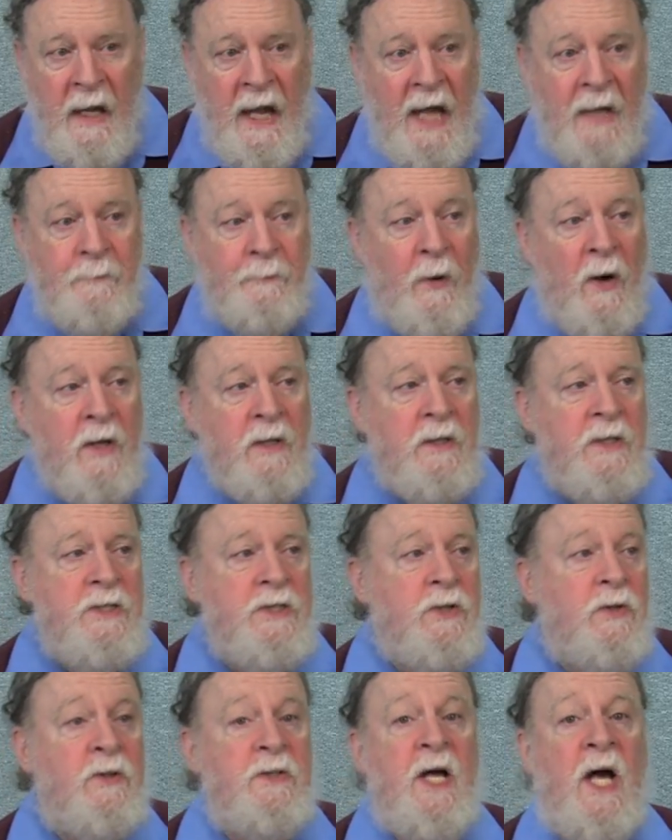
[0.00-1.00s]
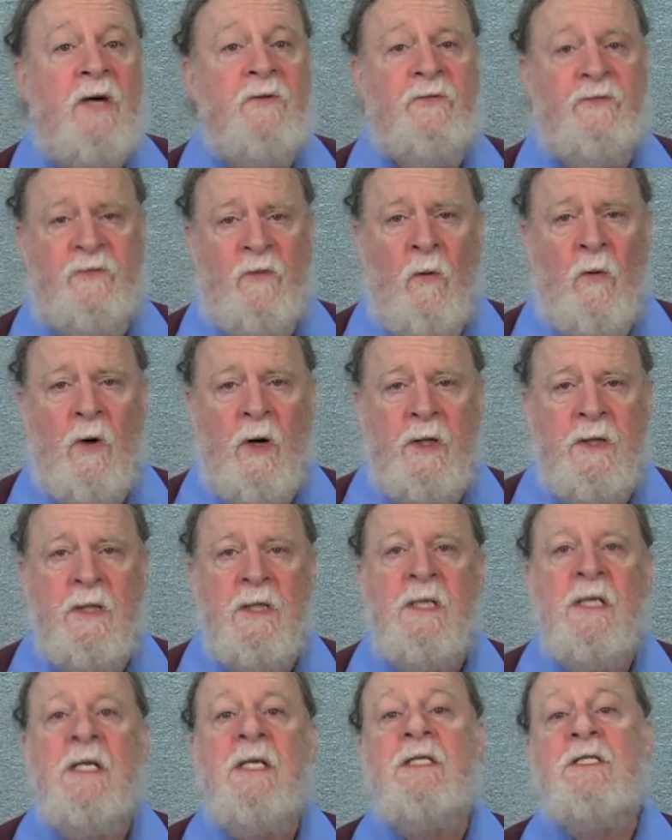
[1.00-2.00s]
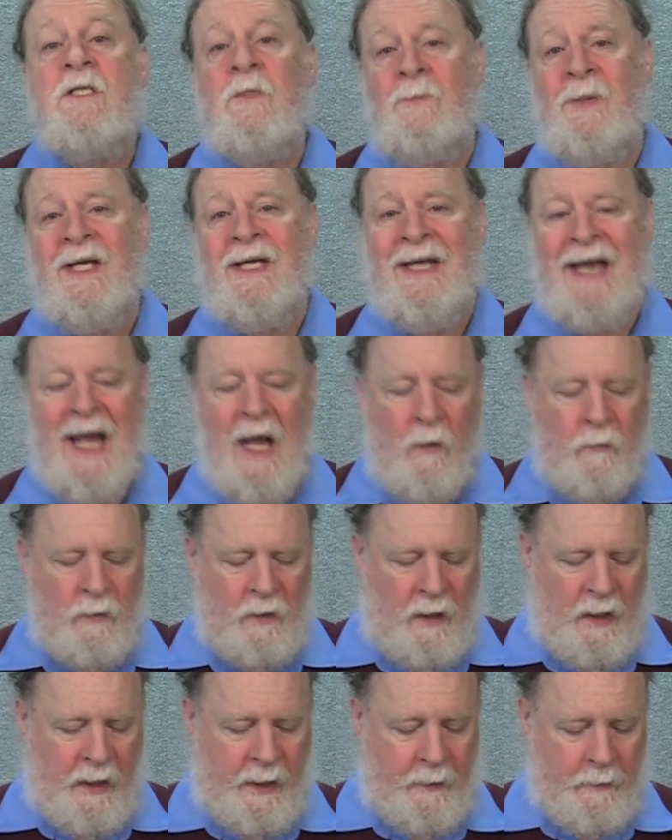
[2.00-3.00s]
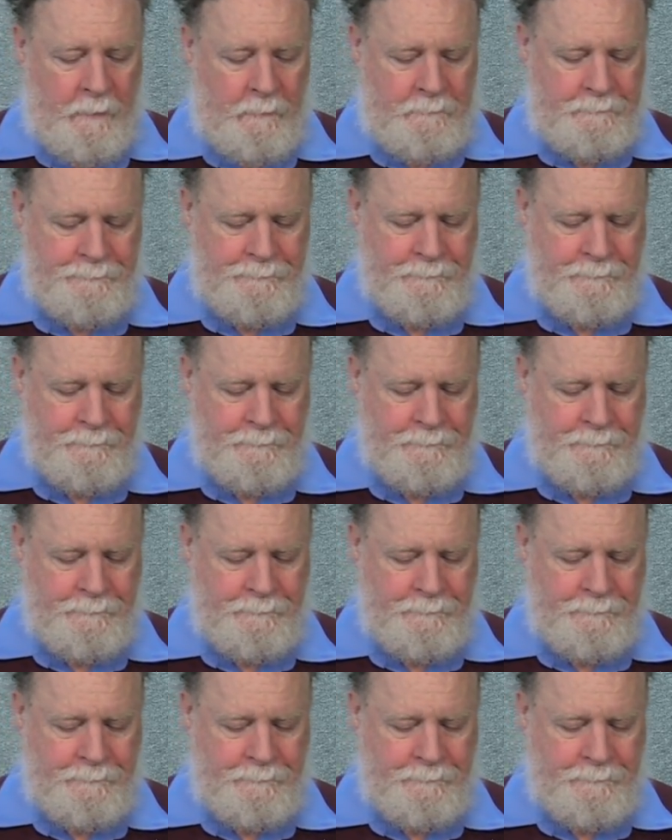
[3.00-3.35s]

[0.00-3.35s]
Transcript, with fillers: And Barclays could not afford to be an outlier.